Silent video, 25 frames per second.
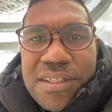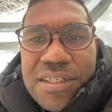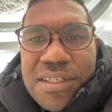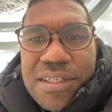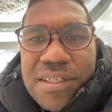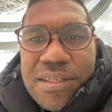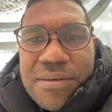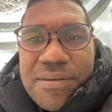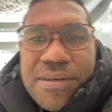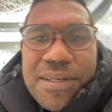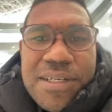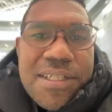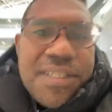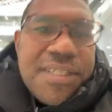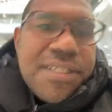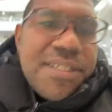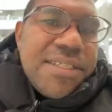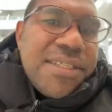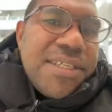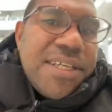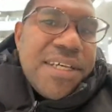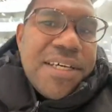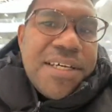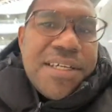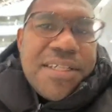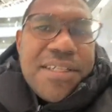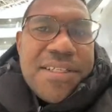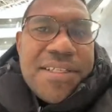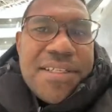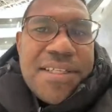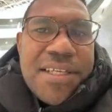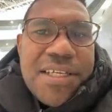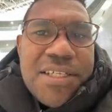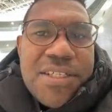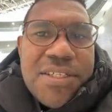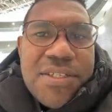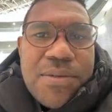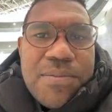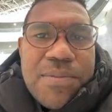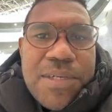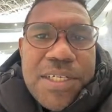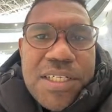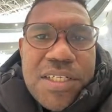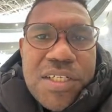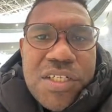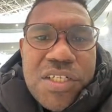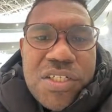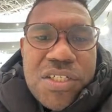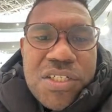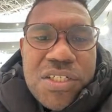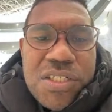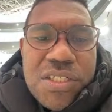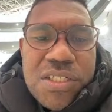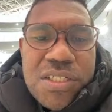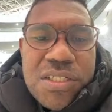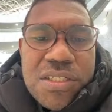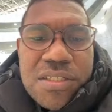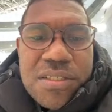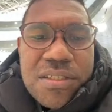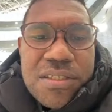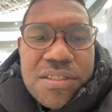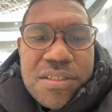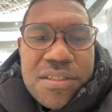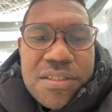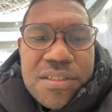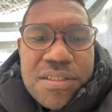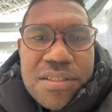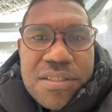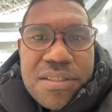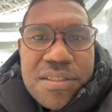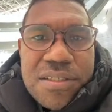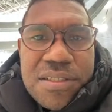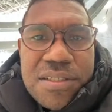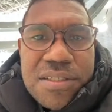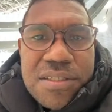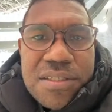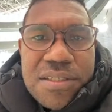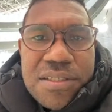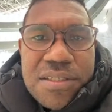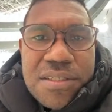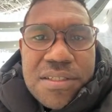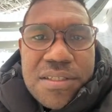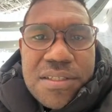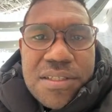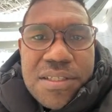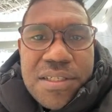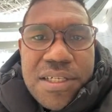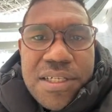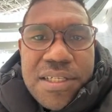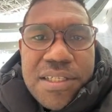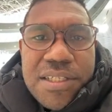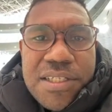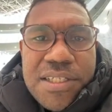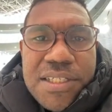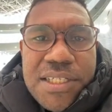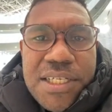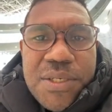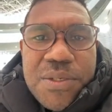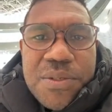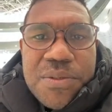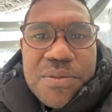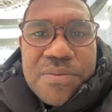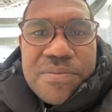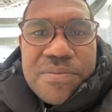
Otherwise guys, thanks so much. I'll see you